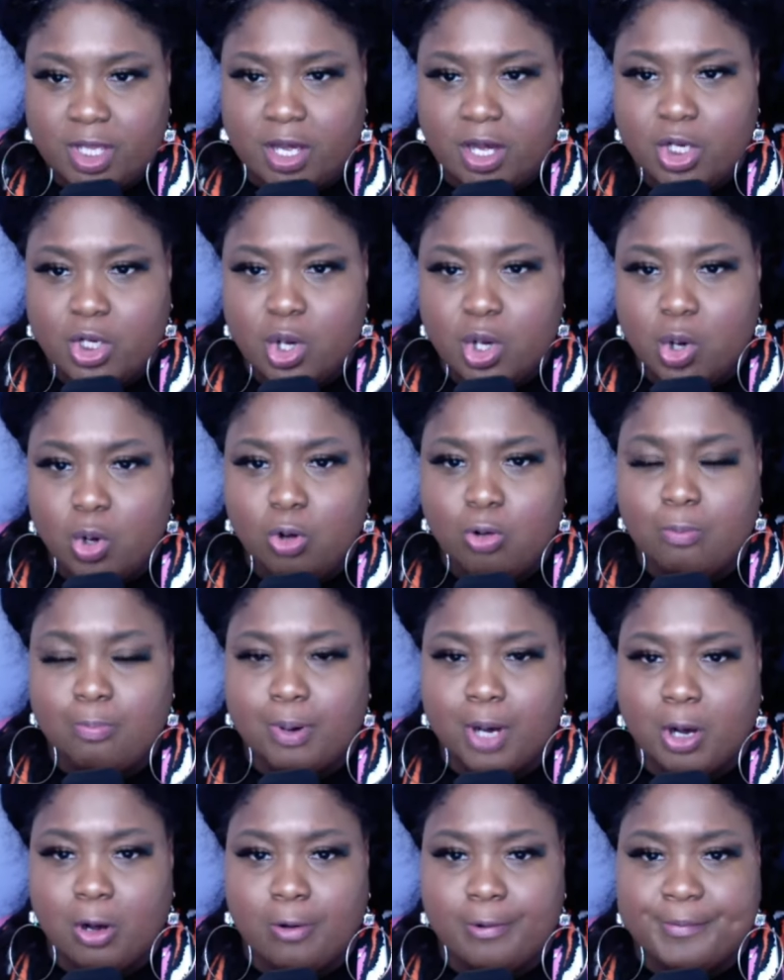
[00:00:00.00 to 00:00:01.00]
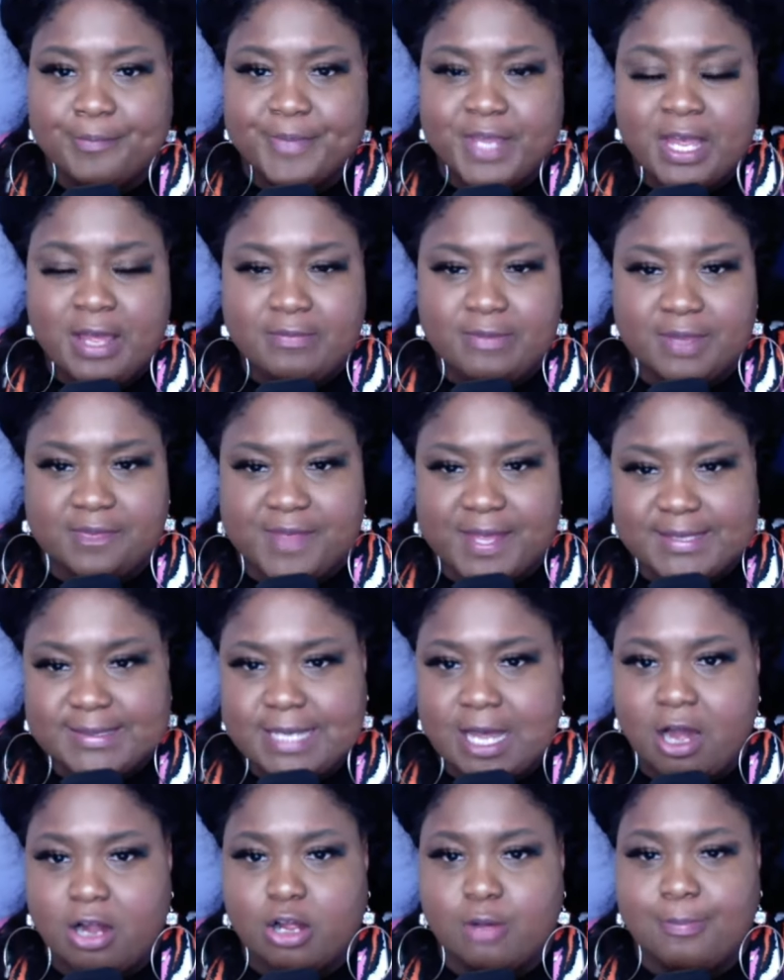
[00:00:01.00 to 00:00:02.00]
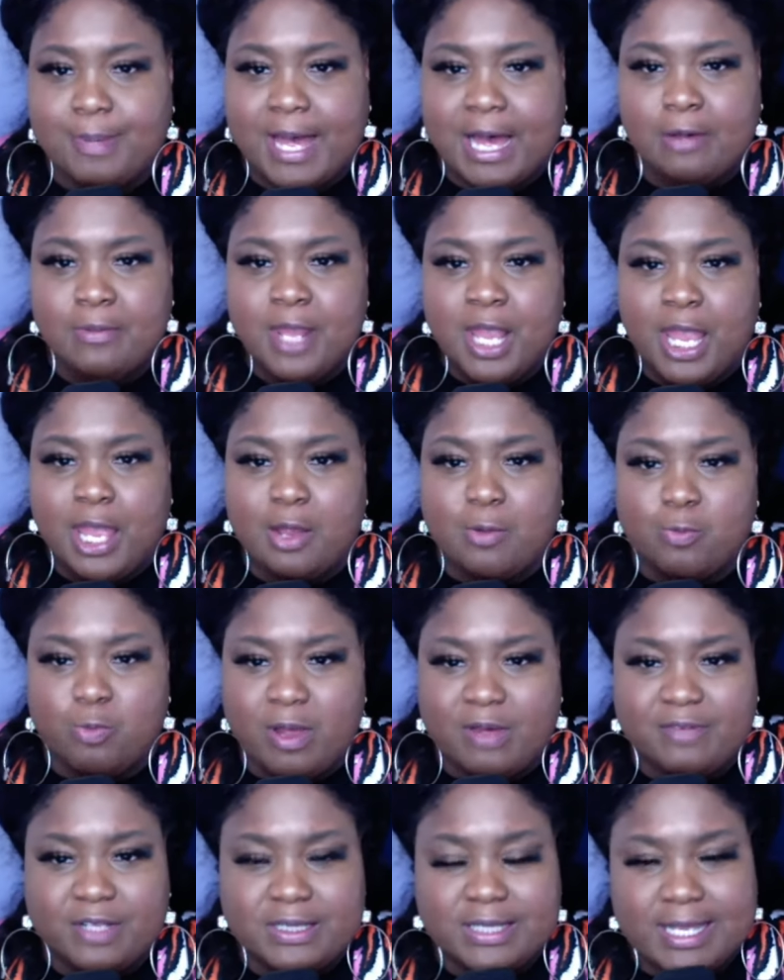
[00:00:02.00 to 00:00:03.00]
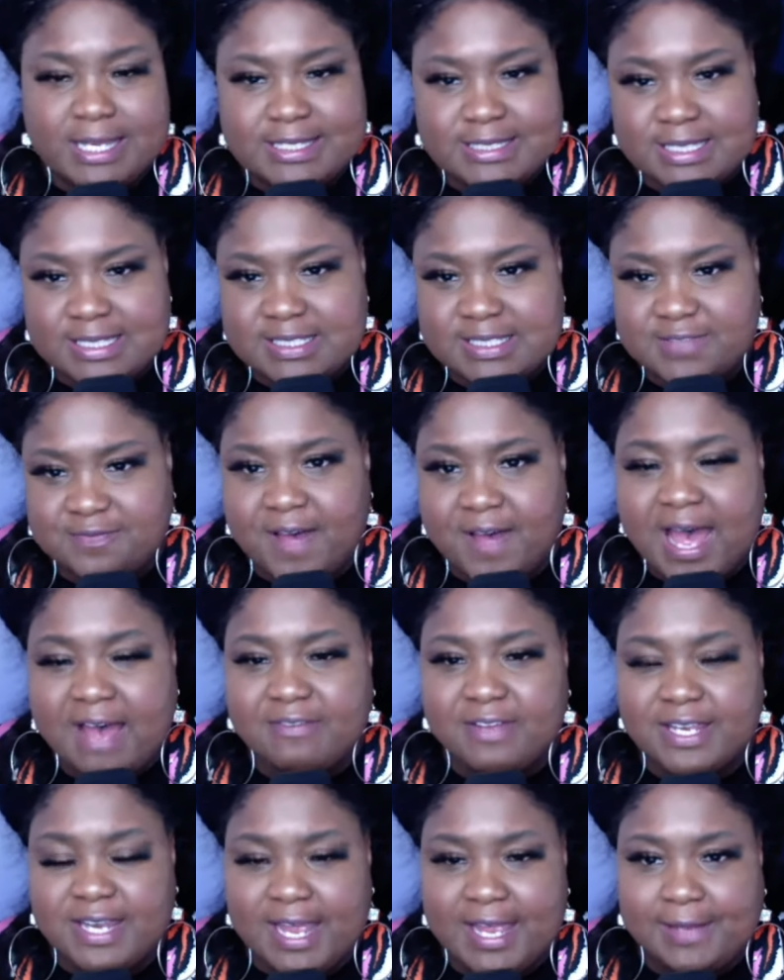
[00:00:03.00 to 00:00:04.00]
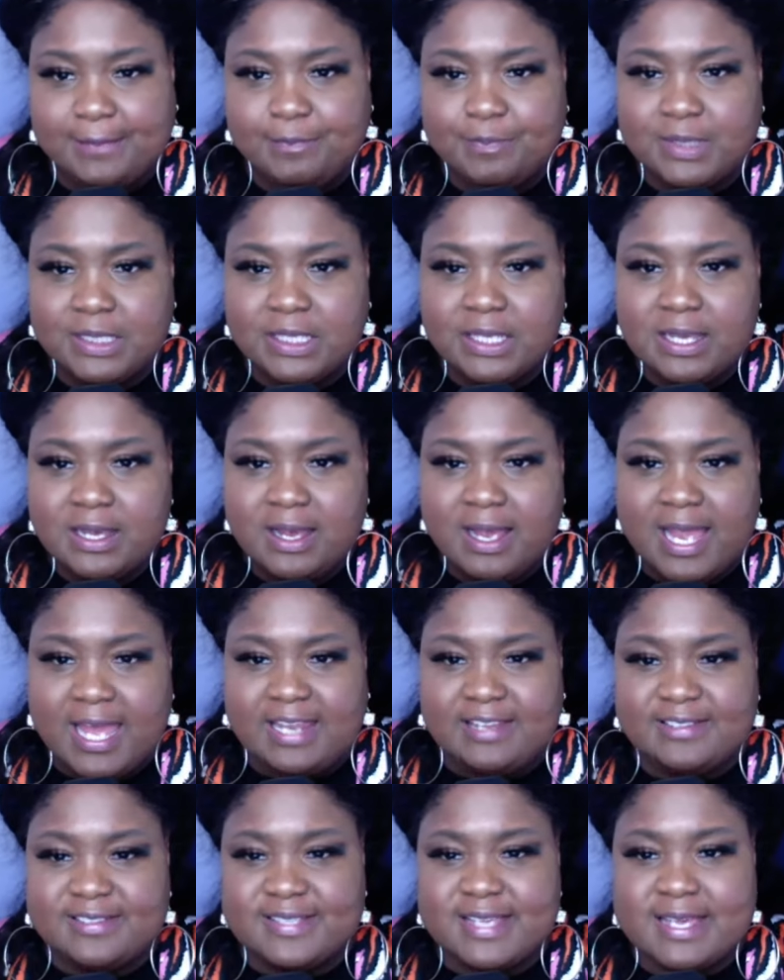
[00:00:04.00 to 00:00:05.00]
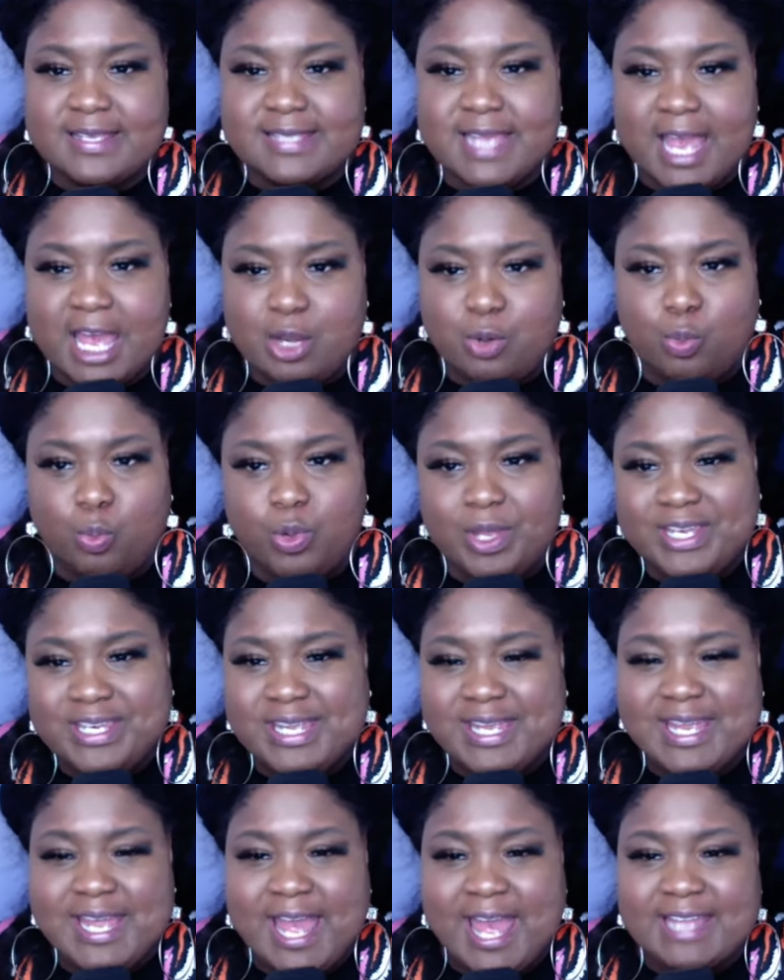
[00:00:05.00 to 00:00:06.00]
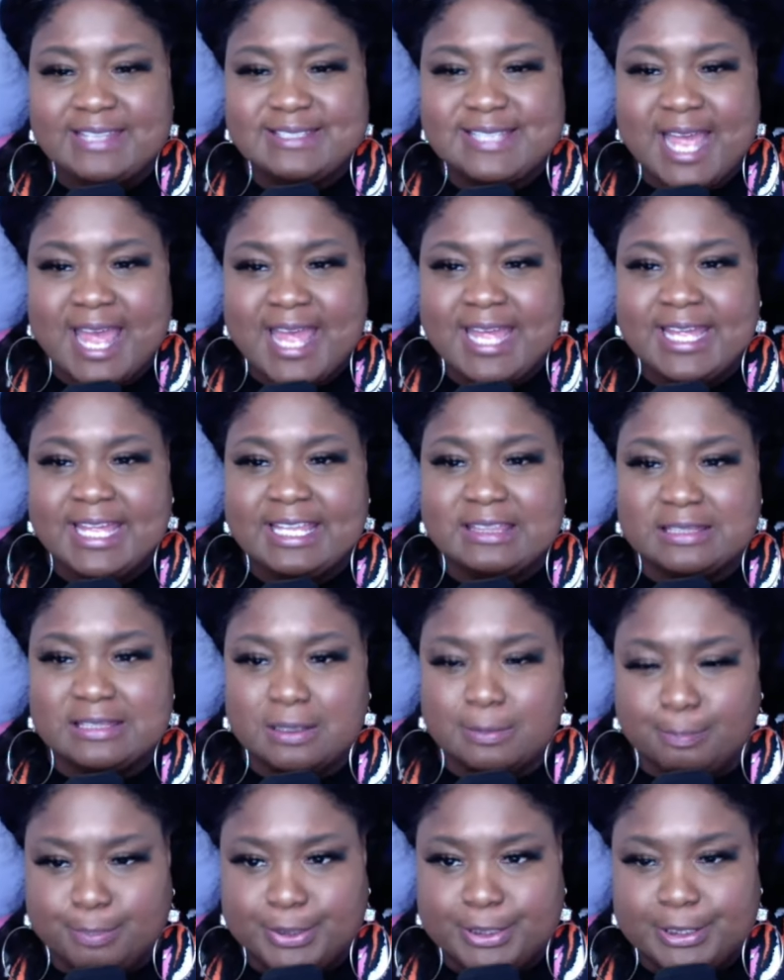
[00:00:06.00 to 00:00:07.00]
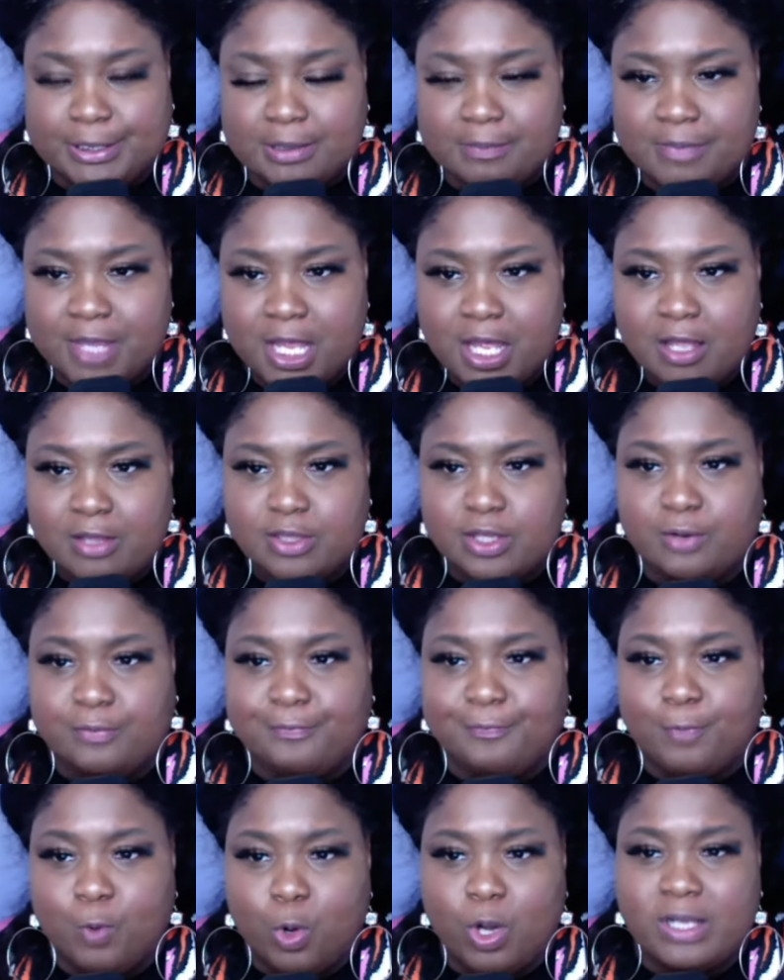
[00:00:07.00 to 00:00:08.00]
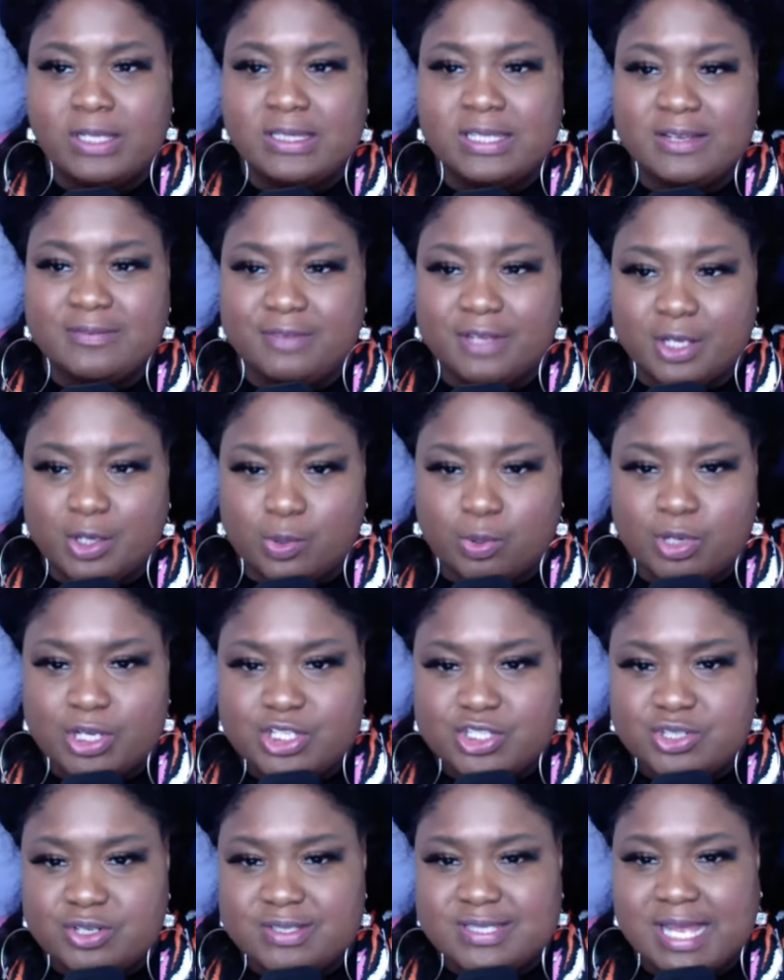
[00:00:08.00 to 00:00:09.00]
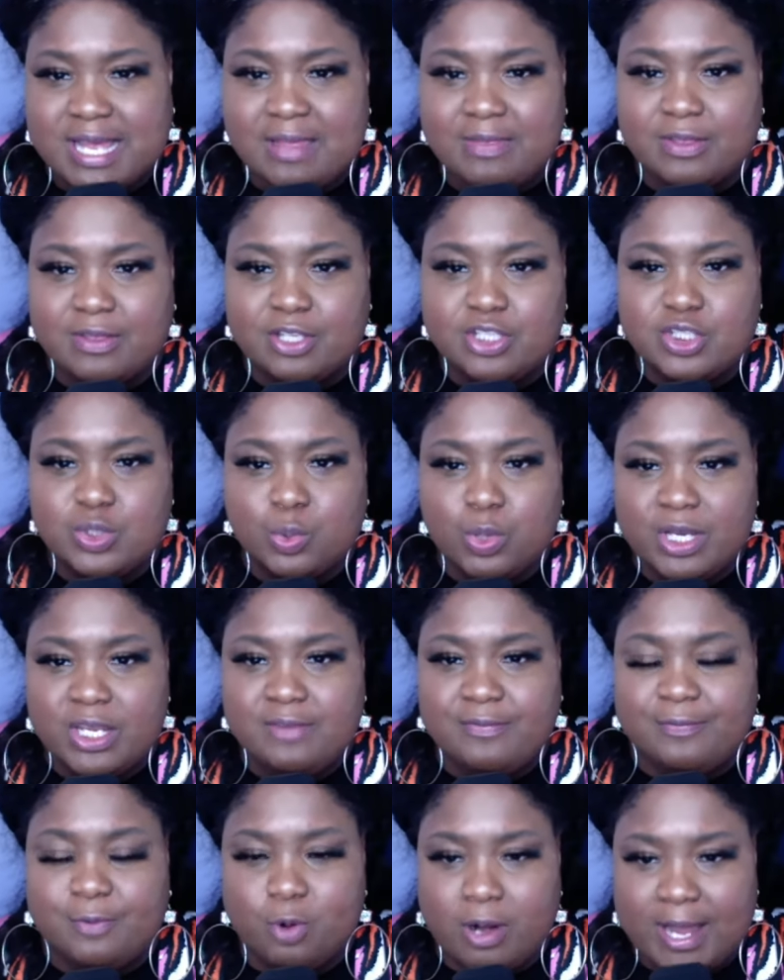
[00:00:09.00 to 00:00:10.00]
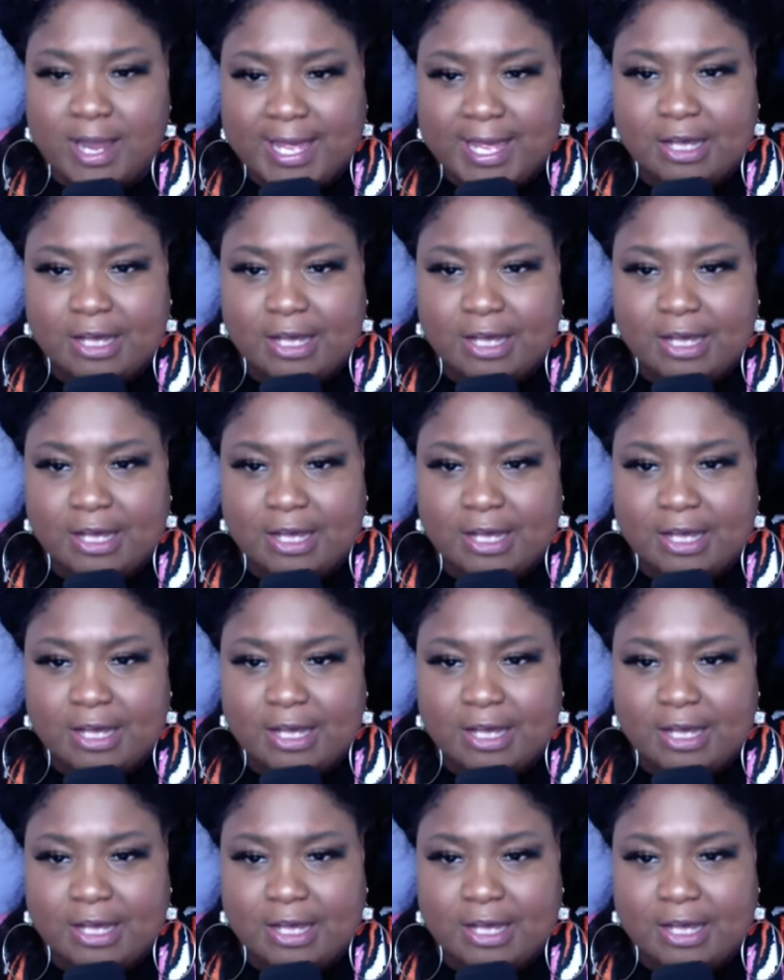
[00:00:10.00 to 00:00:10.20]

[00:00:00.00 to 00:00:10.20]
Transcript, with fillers: A gold bowl that they talk about in Revelations 5 and 8. And it says, And when he had taken the book, the four living creatures and the 24